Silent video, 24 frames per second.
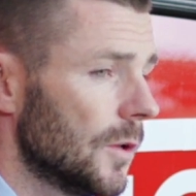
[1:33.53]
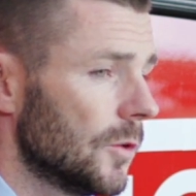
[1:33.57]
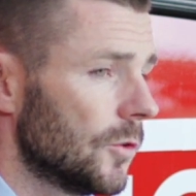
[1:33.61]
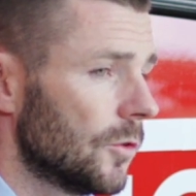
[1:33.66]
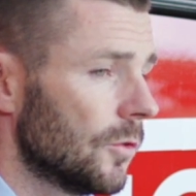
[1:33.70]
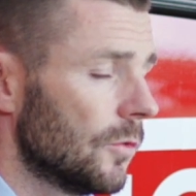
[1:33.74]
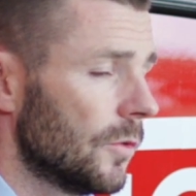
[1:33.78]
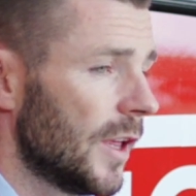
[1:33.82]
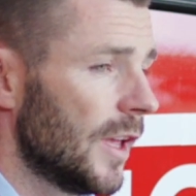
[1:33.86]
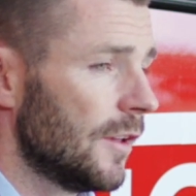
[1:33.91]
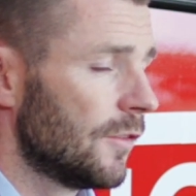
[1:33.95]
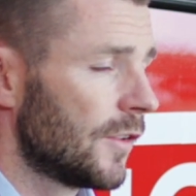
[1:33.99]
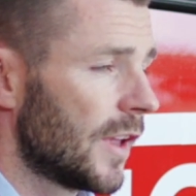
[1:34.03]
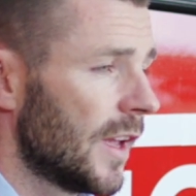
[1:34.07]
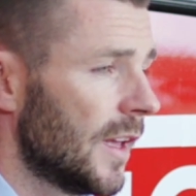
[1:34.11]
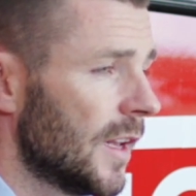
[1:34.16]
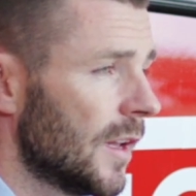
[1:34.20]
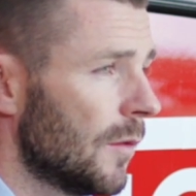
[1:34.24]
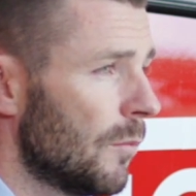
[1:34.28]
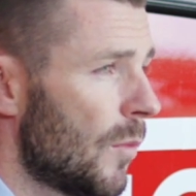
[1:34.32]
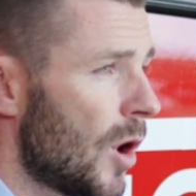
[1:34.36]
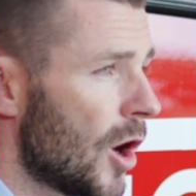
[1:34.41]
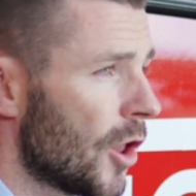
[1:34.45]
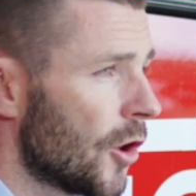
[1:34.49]
So they've
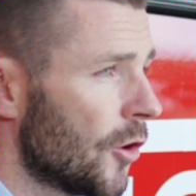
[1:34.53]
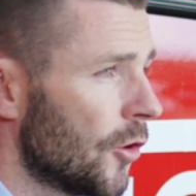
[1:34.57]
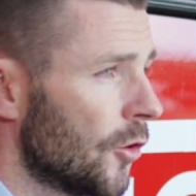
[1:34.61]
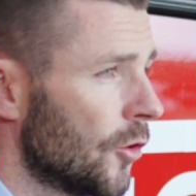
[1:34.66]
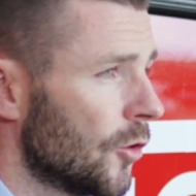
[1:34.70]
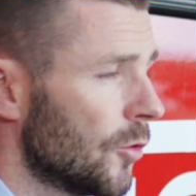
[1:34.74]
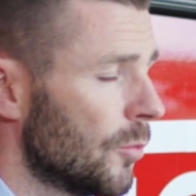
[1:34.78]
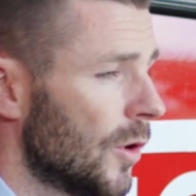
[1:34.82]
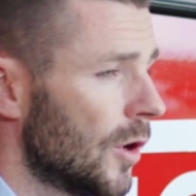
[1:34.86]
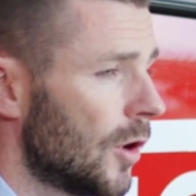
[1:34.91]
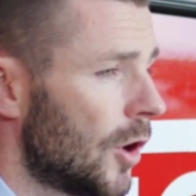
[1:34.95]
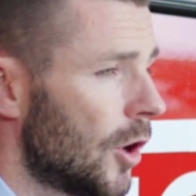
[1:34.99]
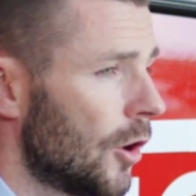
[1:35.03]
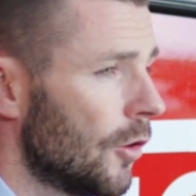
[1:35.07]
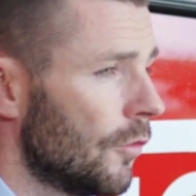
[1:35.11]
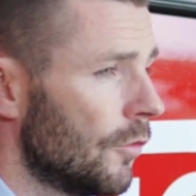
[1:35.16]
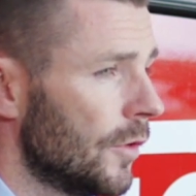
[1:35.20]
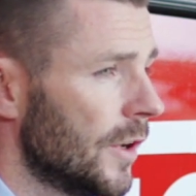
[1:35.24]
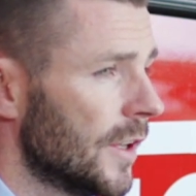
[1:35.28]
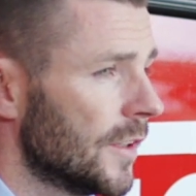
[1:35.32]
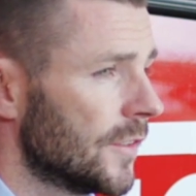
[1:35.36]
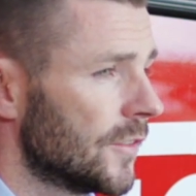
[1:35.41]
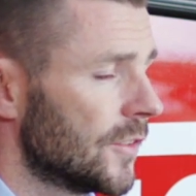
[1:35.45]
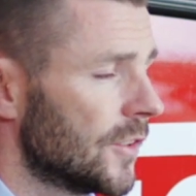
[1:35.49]
kind of monitored my heart
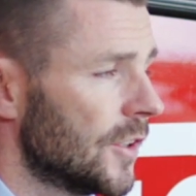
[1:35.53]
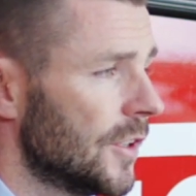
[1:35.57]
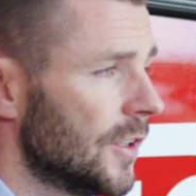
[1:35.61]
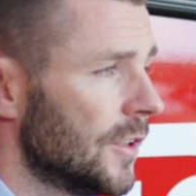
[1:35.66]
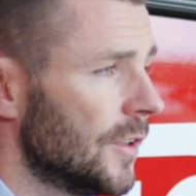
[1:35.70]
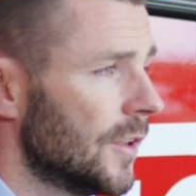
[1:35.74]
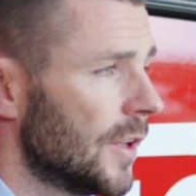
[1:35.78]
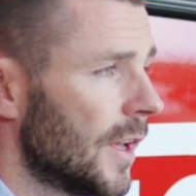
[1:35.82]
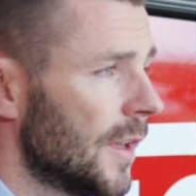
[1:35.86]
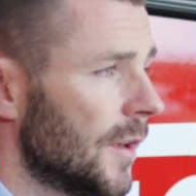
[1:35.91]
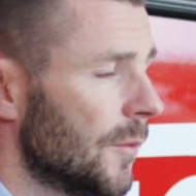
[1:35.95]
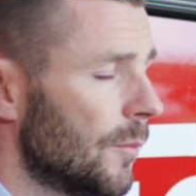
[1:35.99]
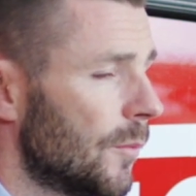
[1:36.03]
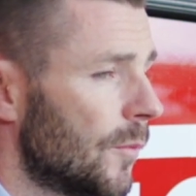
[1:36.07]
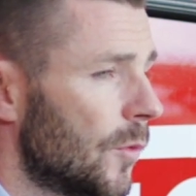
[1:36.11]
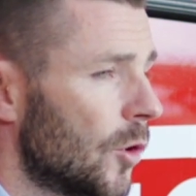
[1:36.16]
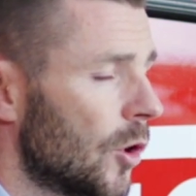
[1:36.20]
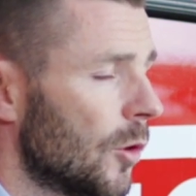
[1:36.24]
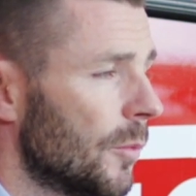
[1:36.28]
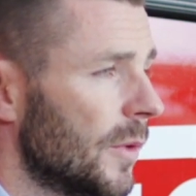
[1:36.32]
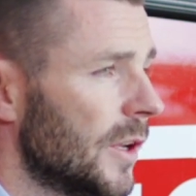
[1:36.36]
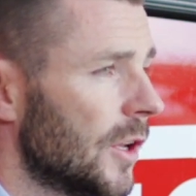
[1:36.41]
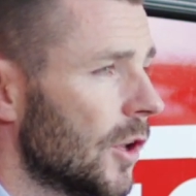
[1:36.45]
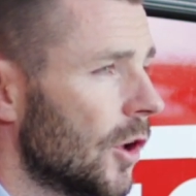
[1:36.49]
rates and, and
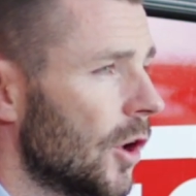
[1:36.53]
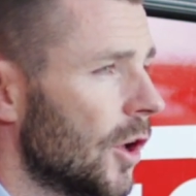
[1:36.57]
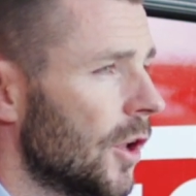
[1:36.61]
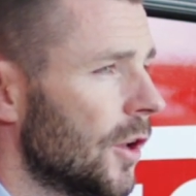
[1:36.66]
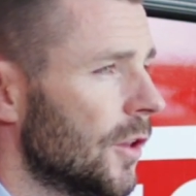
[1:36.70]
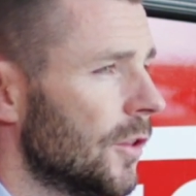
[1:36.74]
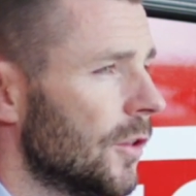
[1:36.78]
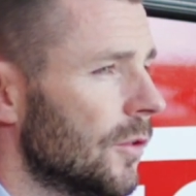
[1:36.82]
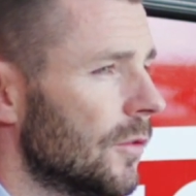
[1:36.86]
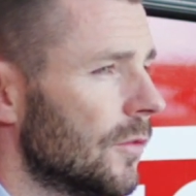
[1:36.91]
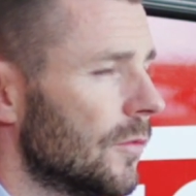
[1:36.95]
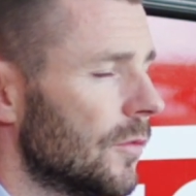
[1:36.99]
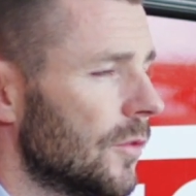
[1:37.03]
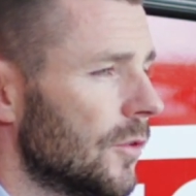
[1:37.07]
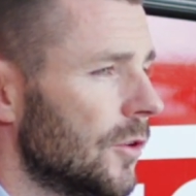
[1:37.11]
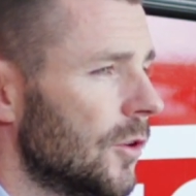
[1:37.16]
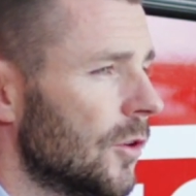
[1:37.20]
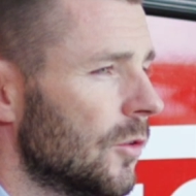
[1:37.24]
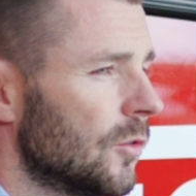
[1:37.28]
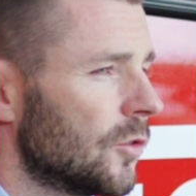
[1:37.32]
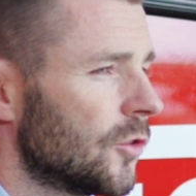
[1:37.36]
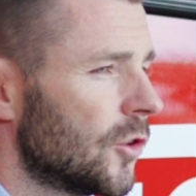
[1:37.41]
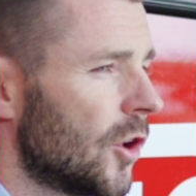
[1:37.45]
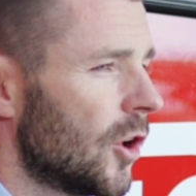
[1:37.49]
brought me down, and,
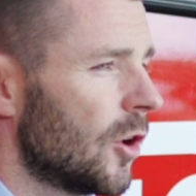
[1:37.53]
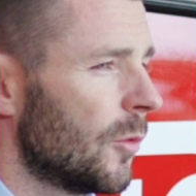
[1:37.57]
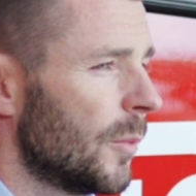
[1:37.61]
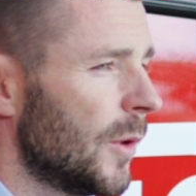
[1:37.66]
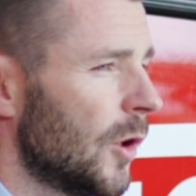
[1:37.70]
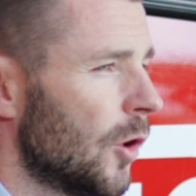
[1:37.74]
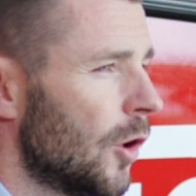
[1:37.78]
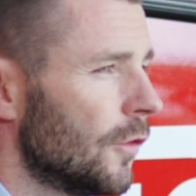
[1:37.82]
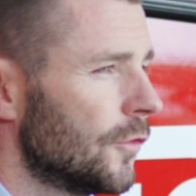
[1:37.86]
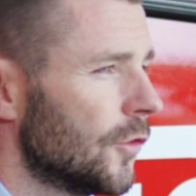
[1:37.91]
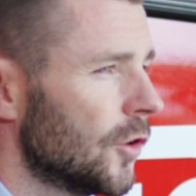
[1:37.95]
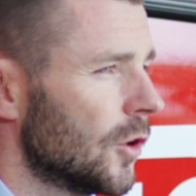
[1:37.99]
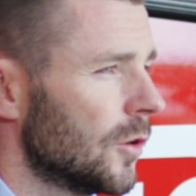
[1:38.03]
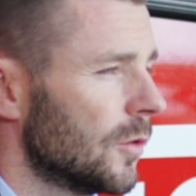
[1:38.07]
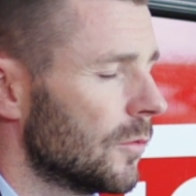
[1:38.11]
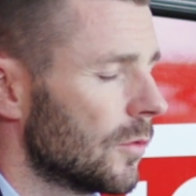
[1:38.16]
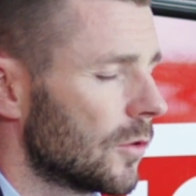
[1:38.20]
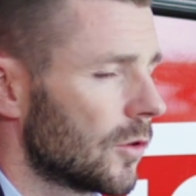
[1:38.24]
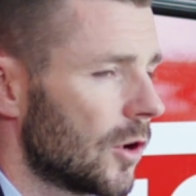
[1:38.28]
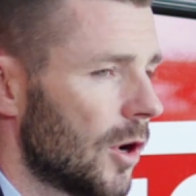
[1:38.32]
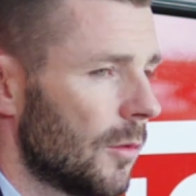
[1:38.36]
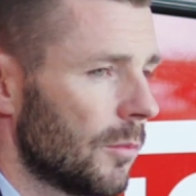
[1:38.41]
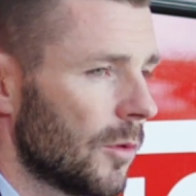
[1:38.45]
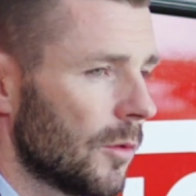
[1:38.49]
you know, started me off doing a
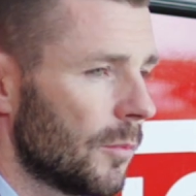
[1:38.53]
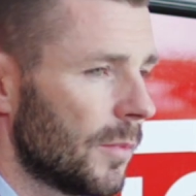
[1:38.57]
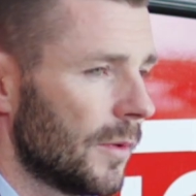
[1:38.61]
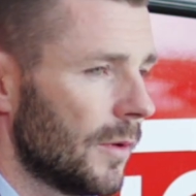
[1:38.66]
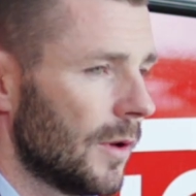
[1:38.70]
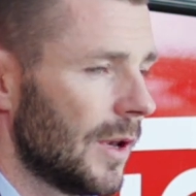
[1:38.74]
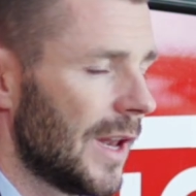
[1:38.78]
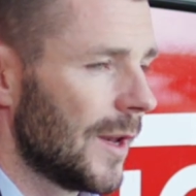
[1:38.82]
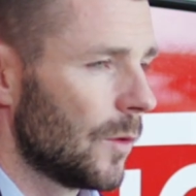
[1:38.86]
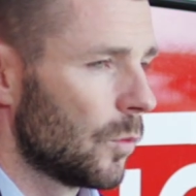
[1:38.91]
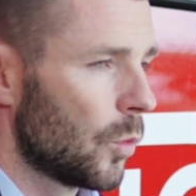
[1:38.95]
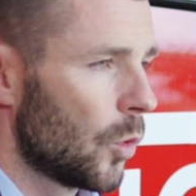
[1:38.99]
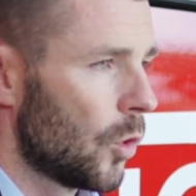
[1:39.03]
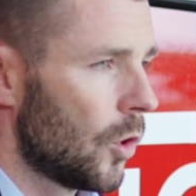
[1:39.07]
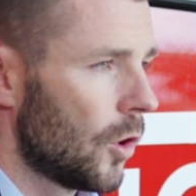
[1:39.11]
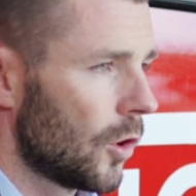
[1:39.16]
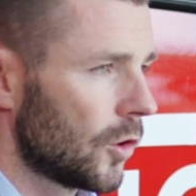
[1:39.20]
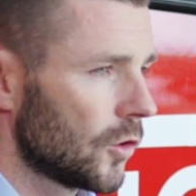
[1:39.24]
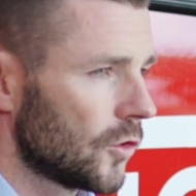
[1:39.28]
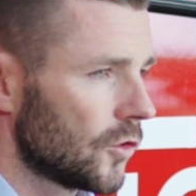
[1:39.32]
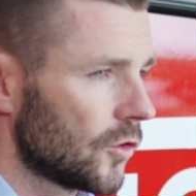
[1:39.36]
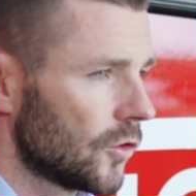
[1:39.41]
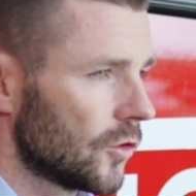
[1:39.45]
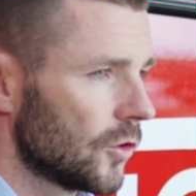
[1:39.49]
couple of late
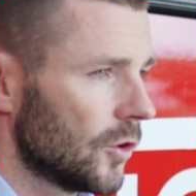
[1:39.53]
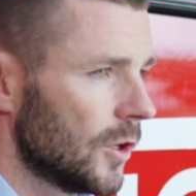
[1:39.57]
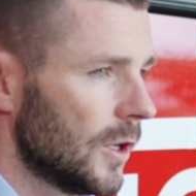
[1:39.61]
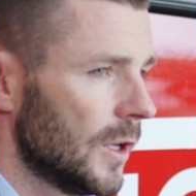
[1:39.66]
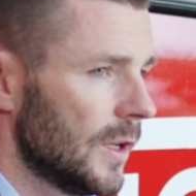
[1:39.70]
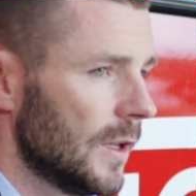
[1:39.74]
walks.